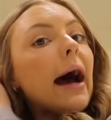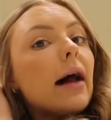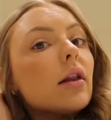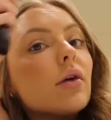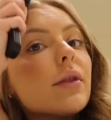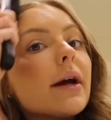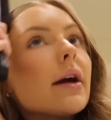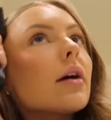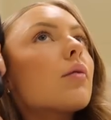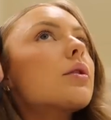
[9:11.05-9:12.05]
Aloe
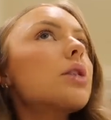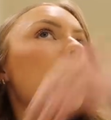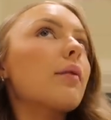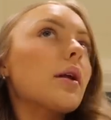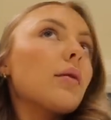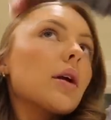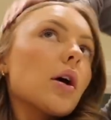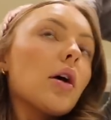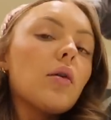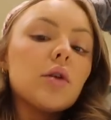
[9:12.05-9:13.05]
there, which I really wanna
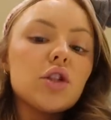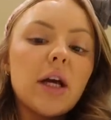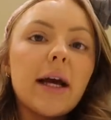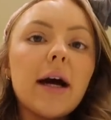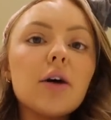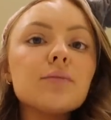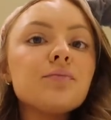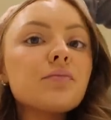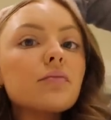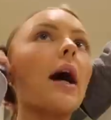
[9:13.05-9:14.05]
go check out.
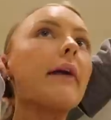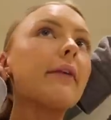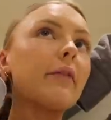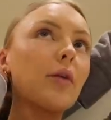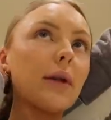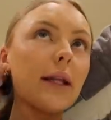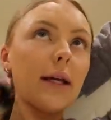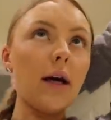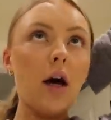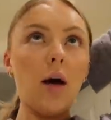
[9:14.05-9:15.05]
I've never
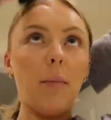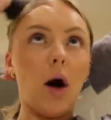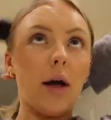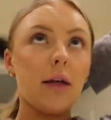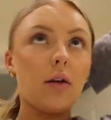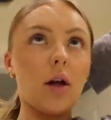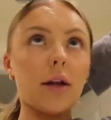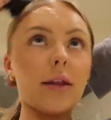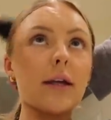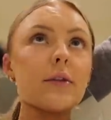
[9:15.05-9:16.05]
really bought in a lot
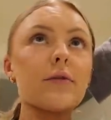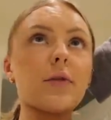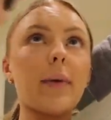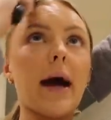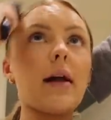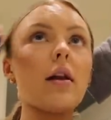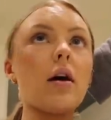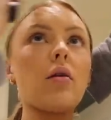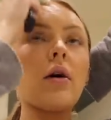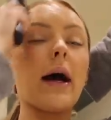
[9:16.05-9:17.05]
of things from
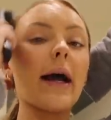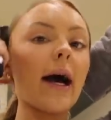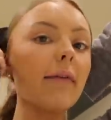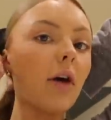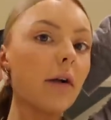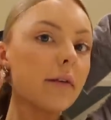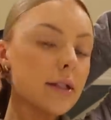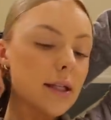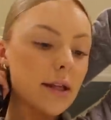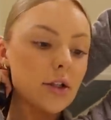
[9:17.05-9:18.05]
Aloe. I have
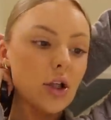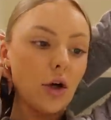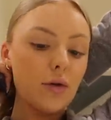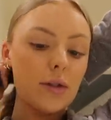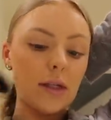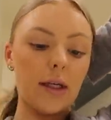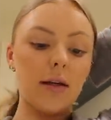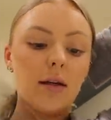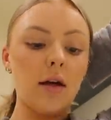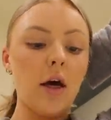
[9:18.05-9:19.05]
obviously the totes
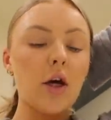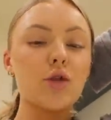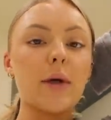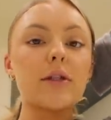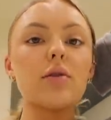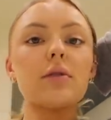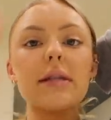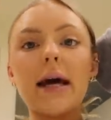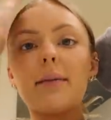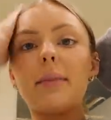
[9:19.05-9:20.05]
and sweatsuit
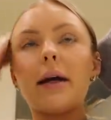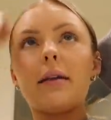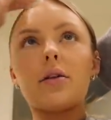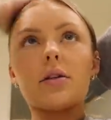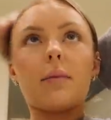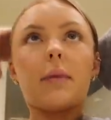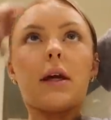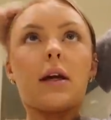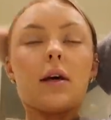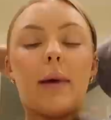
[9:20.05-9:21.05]
set, but there's
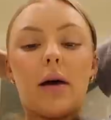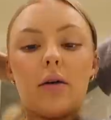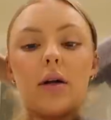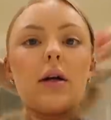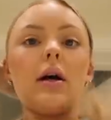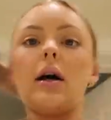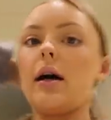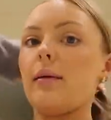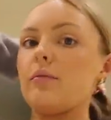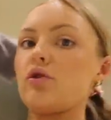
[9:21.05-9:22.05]
something about
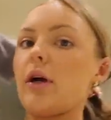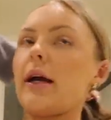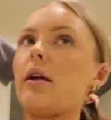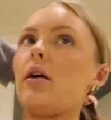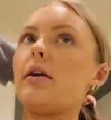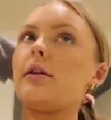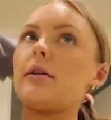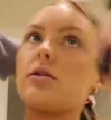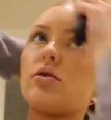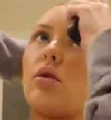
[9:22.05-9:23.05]
trying it on in the
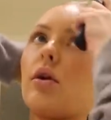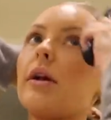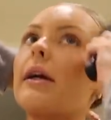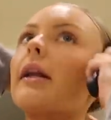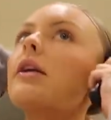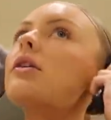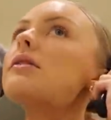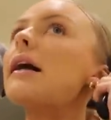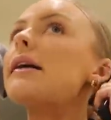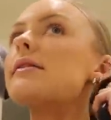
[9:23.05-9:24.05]
store and getting your
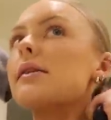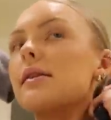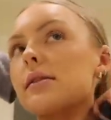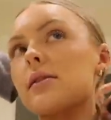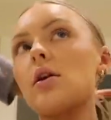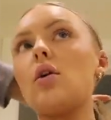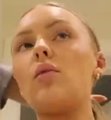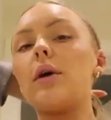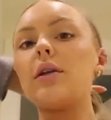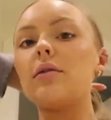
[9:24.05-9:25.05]
sizes
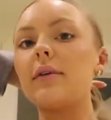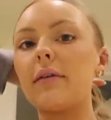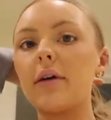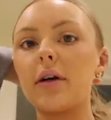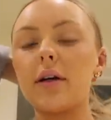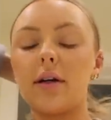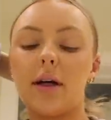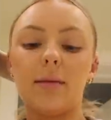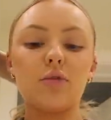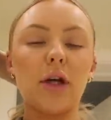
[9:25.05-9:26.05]
when you've never
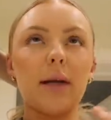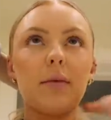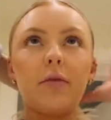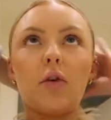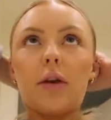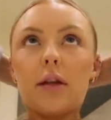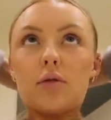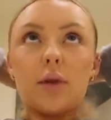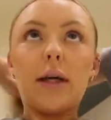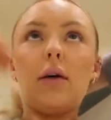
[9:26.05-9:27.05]
tried it before that's
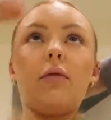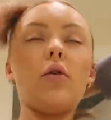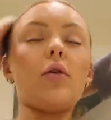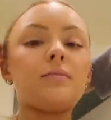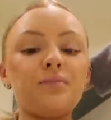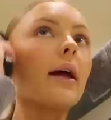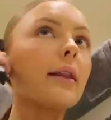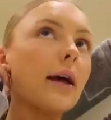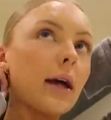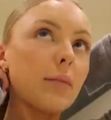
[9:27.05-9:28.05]
really helpful. And
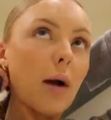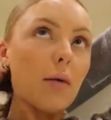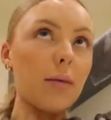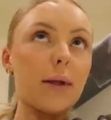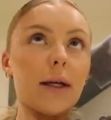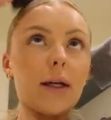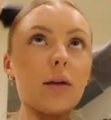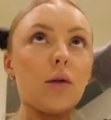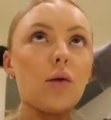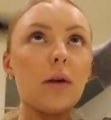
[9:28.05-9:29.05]
then probably
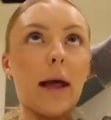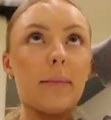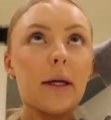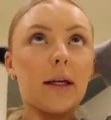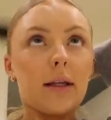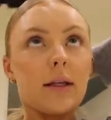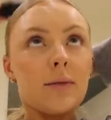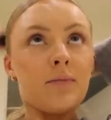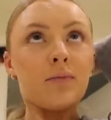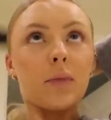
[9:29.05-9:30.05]

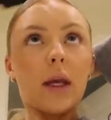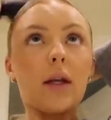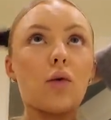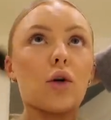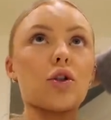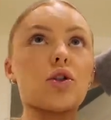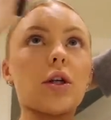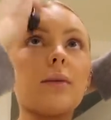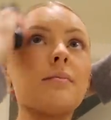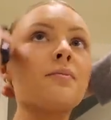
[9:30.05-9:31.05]
Lululemon in
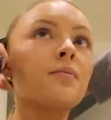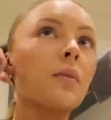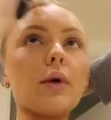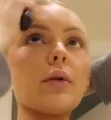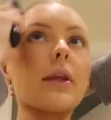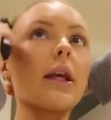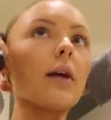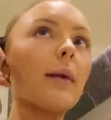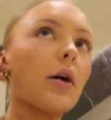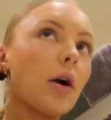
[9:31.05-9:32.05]
Nordstrom. We were thinking
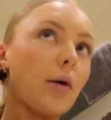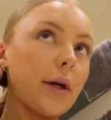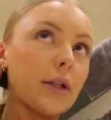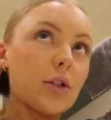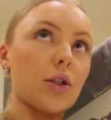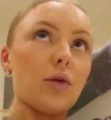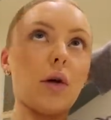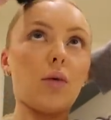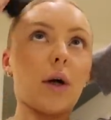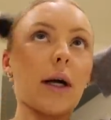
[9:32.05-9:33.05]
about going to
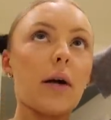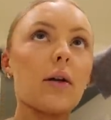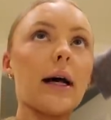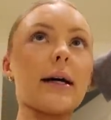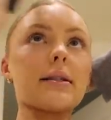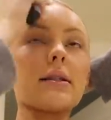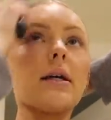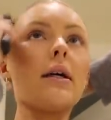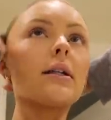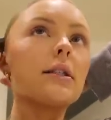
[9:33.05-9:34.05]
a workout class
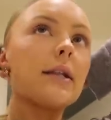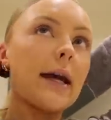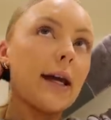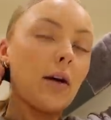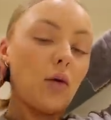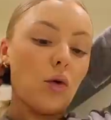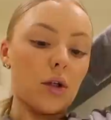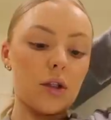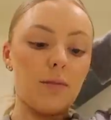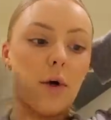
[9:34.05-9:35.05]
today
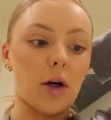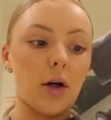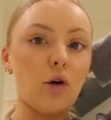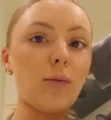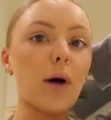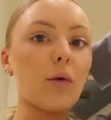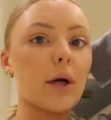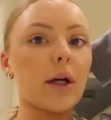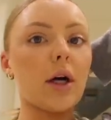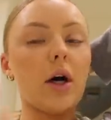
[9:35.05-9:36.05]
or tomorrow, but
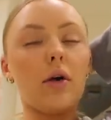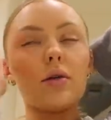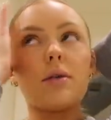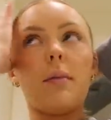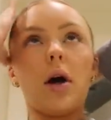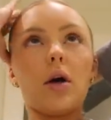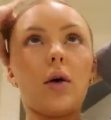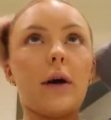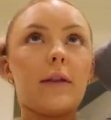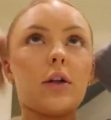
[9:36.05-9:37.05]
we're gonna go
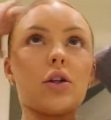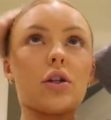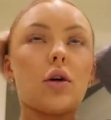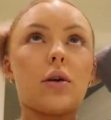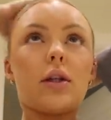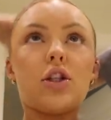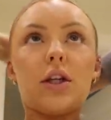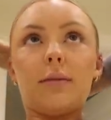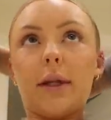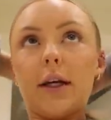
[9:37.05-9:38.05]
tomorrow and then just go to the
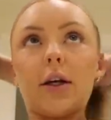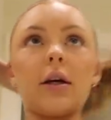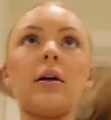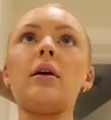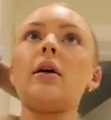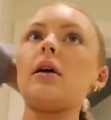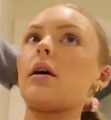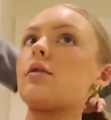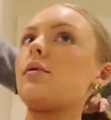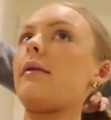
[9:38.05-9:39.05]
gym later
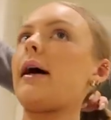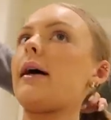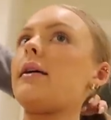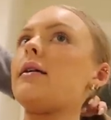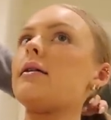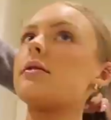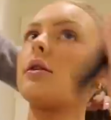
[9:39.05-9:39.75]
because we've had